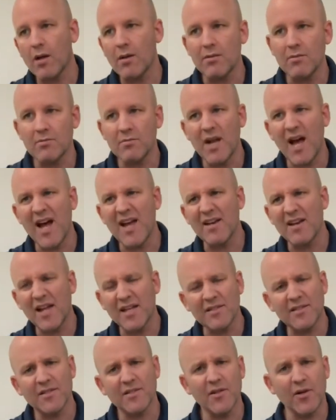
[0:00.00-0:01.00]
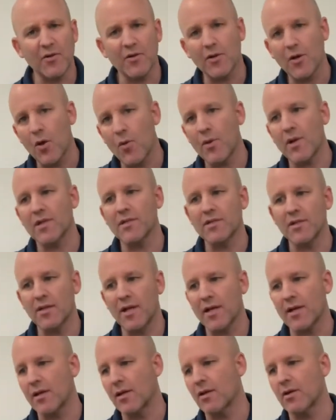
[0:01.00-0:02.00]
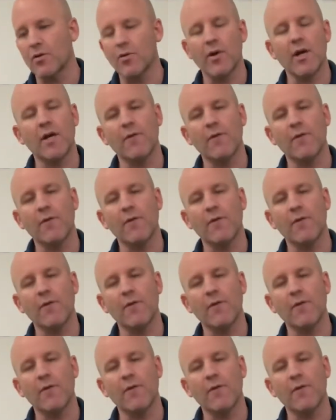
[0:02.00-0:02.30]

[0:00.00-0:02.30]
not necessarily going into like a grade